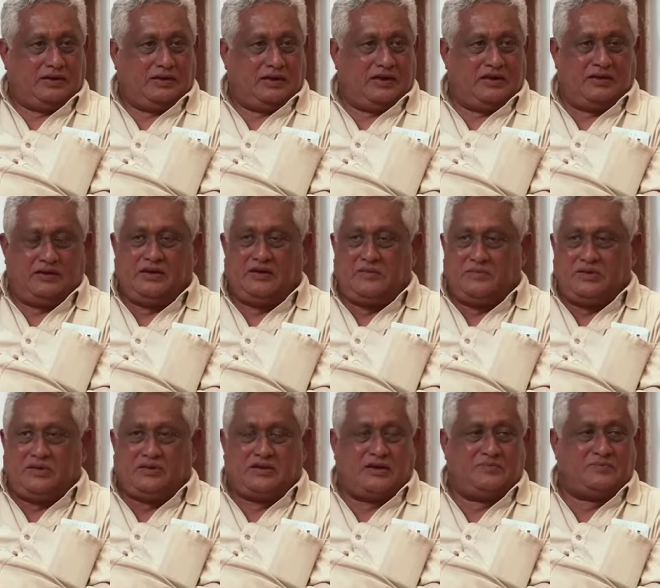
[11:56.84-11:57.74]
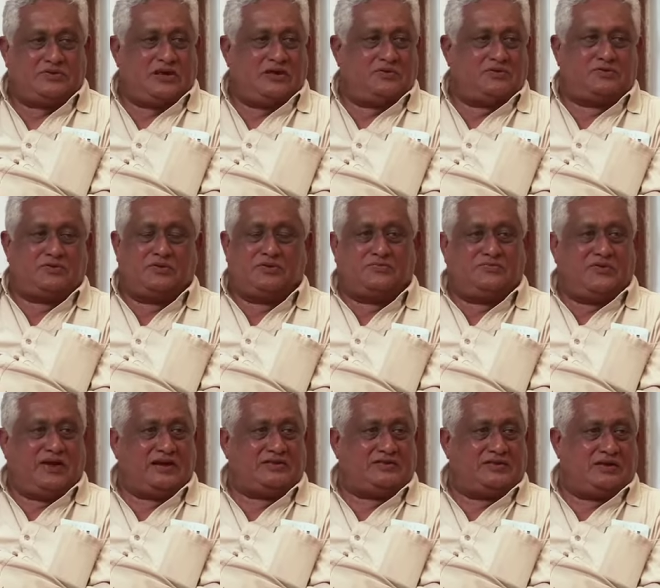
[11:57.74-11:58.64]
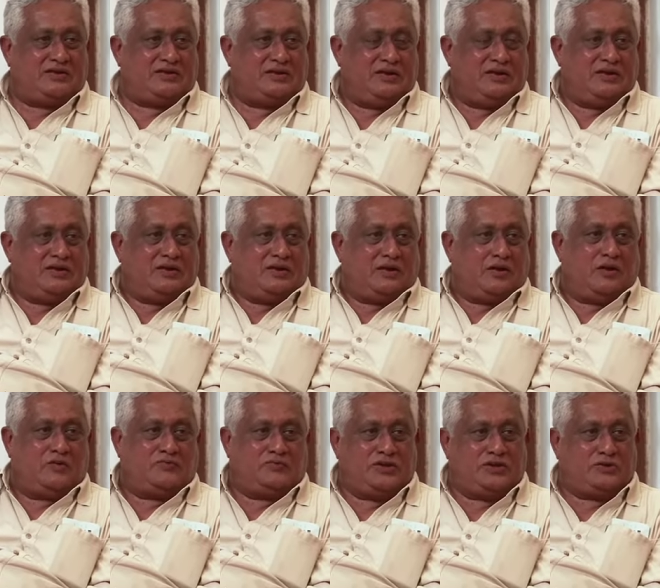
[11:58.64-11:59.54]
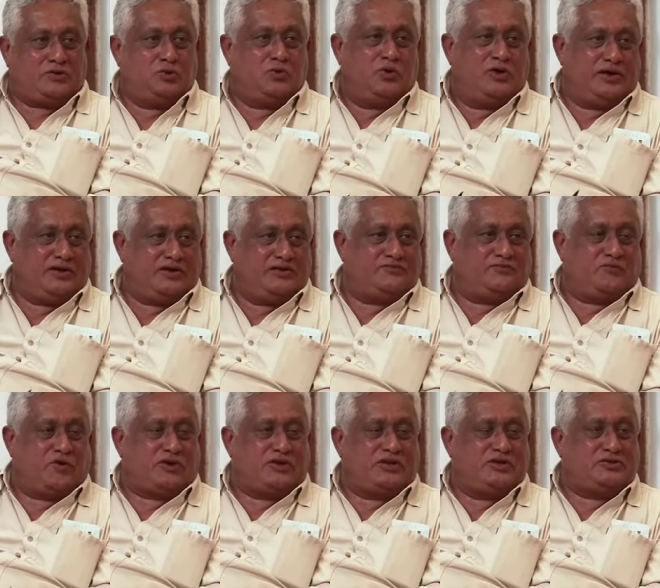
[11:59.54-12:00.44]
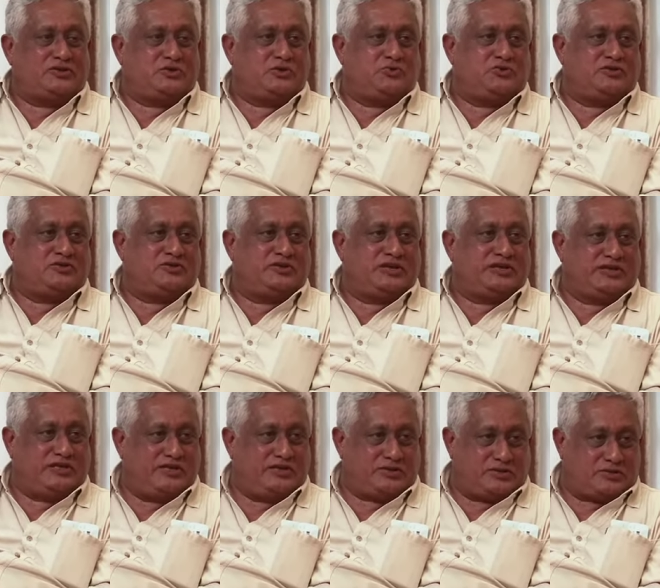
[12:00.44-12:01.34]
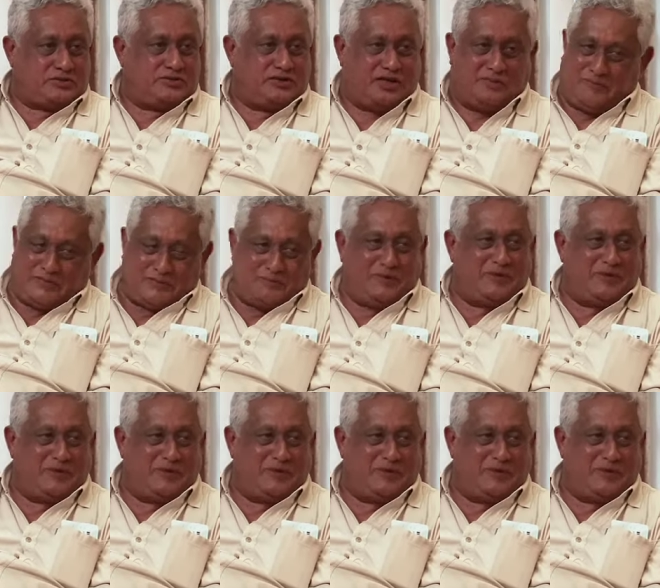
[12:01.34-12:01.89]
And it comes down to the fact that of the 240 students I teach, I must